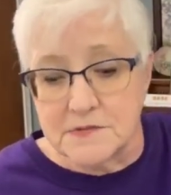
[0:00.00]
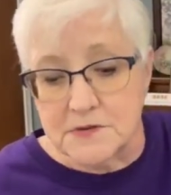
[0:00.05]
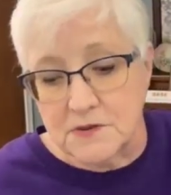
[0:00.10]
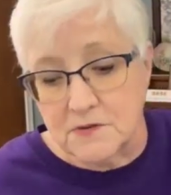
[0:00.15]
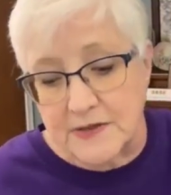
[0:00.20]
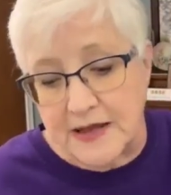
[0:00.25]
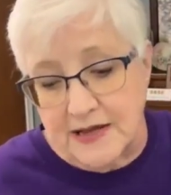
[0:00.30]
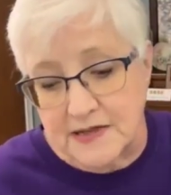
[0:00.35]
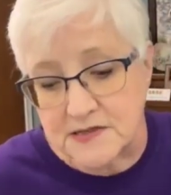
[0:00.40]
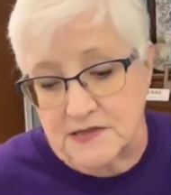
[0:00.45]

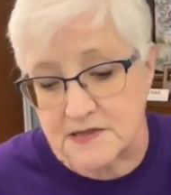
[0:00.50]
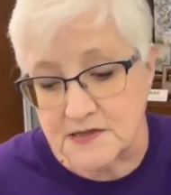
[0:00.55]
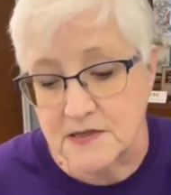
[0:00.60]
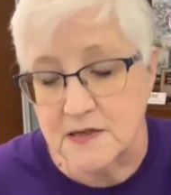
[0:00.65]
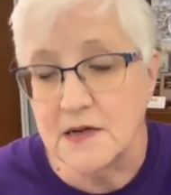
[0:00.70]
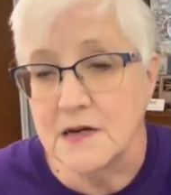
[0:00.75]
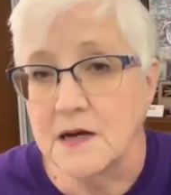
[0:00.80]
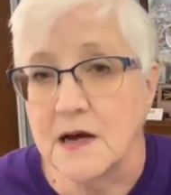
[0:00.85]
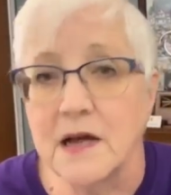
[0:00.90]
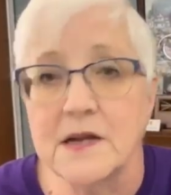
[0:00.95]
So
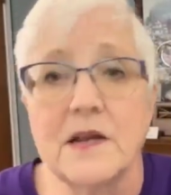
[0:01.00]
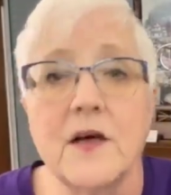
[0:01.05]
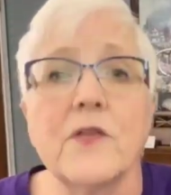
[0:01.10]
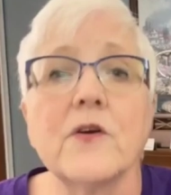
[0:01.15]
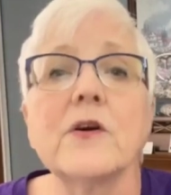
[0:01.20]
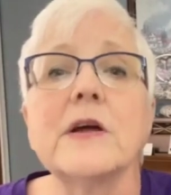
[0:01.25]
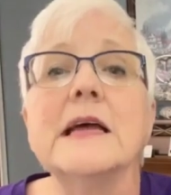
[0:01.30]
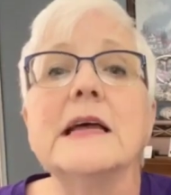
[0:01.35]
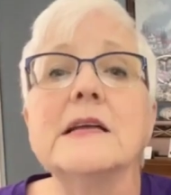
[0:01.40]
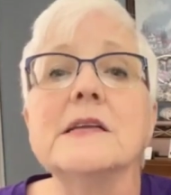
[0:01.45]
that's
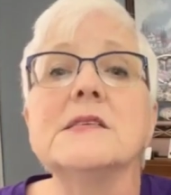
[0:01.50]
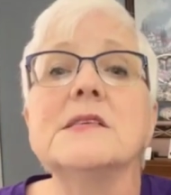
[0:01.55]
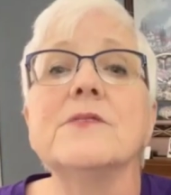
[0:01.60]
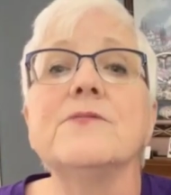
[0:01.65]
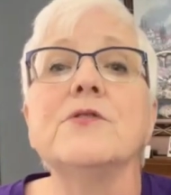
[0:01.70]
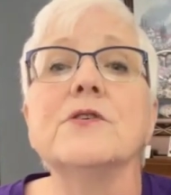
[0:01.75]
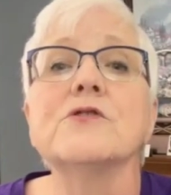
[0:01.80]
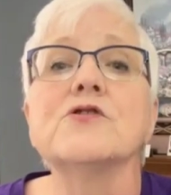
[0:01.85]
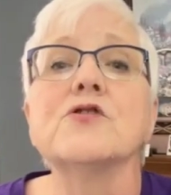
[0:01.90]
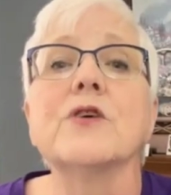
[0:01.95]
another hint,
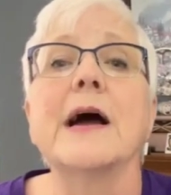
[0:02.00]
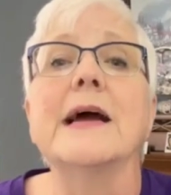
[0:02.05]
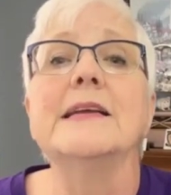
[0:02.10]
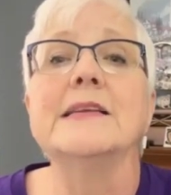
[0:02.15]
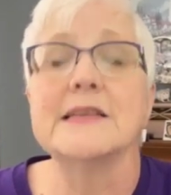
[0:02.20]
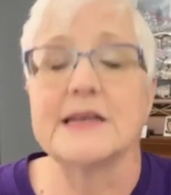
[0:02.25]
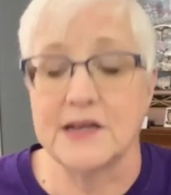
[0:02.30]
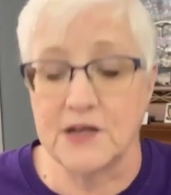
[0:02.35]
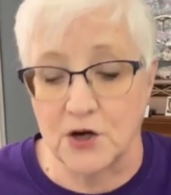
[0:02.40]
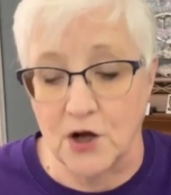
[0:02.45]
if you're
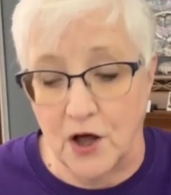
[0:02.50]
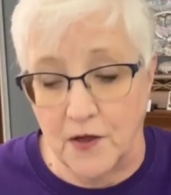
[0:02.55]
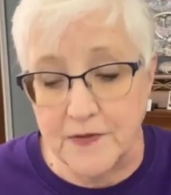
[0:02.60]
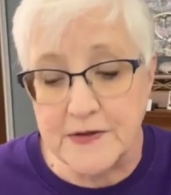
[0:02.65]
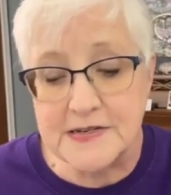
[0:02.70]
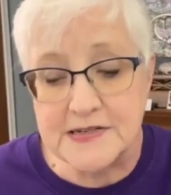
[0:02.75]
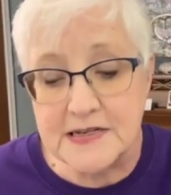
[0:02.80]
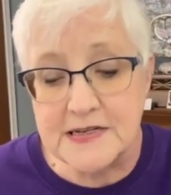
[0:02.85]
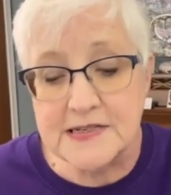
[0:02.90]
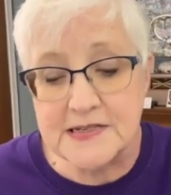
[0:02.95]
trying to get all
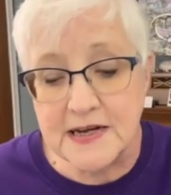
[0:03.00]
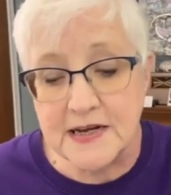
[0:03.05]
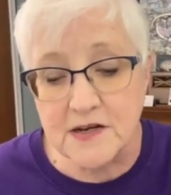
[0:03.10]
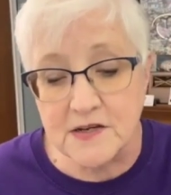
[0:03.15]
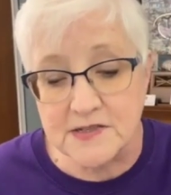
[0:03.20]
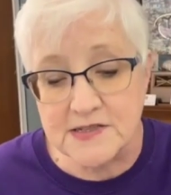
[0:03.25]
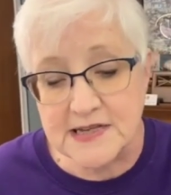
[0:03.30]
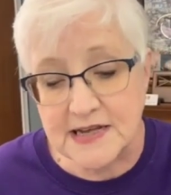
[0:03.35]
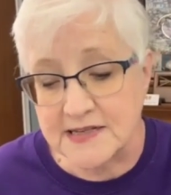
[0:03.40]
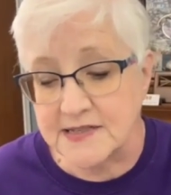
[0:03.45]
the
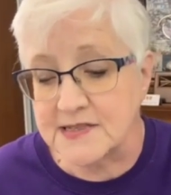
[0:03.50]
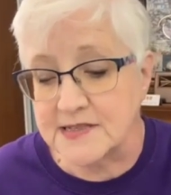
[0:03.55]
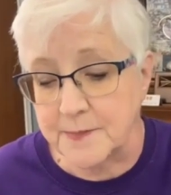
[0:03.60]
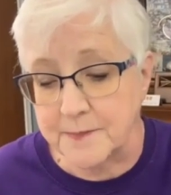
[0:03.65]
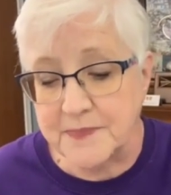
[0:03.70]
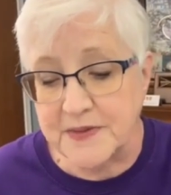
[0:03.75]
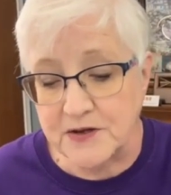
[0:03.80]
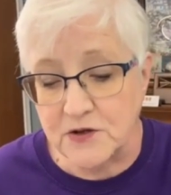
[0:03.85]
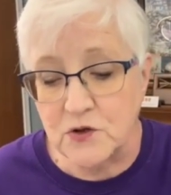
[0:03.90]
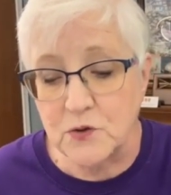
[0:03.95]
details, that's
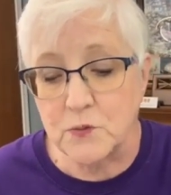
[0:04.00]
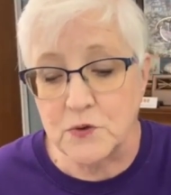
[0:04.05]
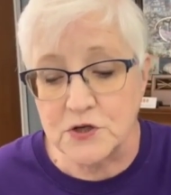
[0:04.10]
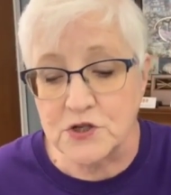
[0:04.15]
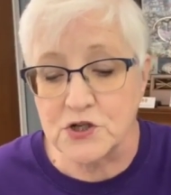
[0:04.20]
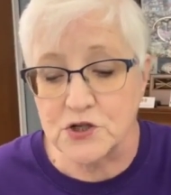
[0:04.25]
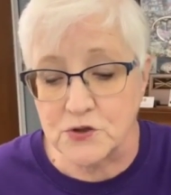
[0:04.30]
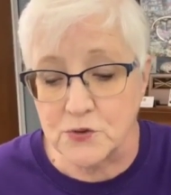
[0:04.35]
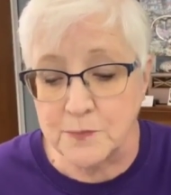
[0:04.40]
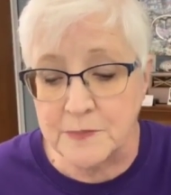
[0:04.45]
something you
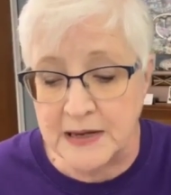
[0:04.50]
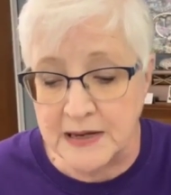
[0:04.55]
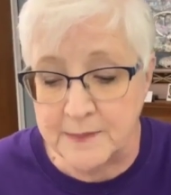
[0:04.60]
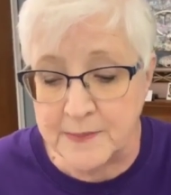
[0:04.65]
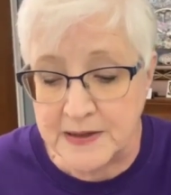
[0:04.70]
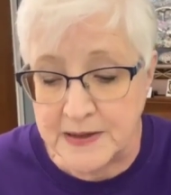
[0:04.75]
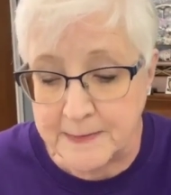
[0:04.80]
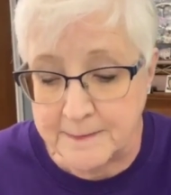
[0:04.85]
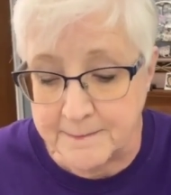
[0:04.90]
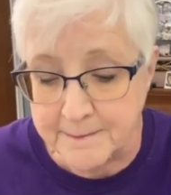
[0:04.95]
could do
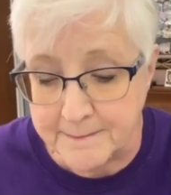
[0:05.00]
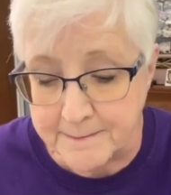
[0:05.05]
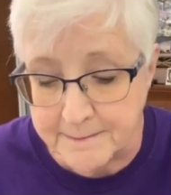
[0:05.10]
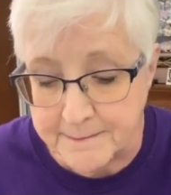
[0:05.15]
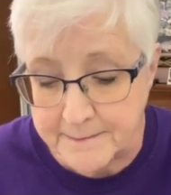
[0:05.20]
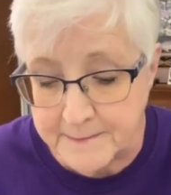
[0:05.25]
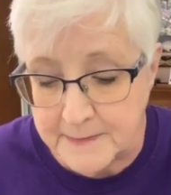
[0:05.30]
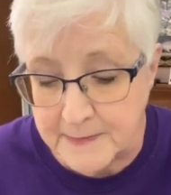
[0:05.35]
maybe.